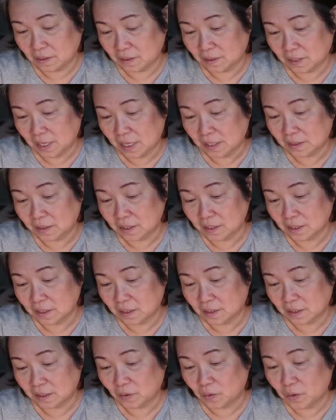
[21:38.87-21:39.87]
Santa
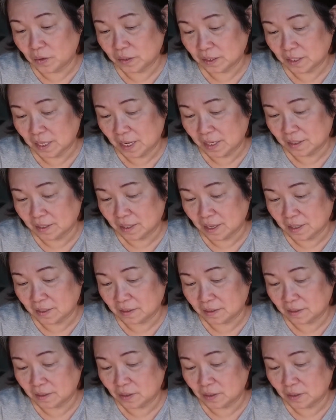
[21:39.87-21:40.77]
works like that.